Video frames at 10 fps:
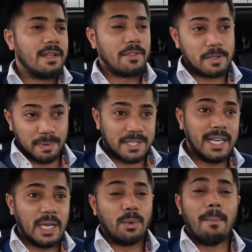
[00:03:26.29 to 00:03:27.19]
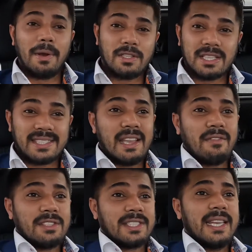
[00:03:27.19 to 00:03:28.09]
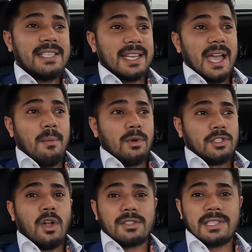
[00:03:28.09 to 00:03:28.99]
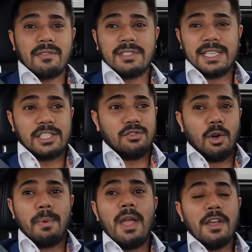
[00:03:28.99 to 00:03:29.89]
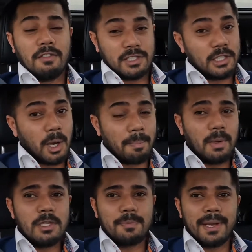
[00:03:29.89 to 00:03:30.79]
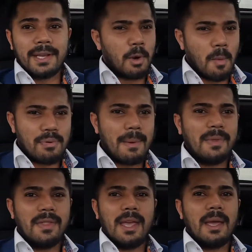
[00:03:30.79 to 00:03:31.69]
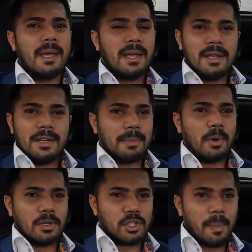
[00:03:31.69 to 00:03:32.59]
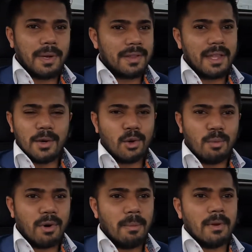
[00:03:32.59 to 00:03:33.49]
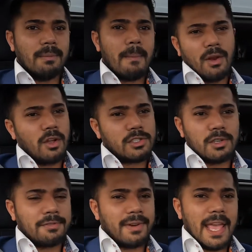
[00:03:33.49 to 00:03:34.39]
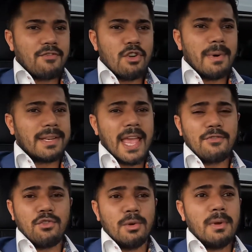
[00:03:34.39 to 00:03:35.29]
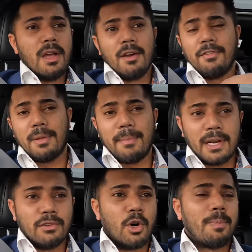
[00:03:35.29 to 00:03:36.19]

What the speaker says: This particular one because it's 7-seater, and once all 7 seats are up, you've still got boot space. Put a pram in there, you can put shopping in there, no problem. Lots of leg room and headroom for the middle row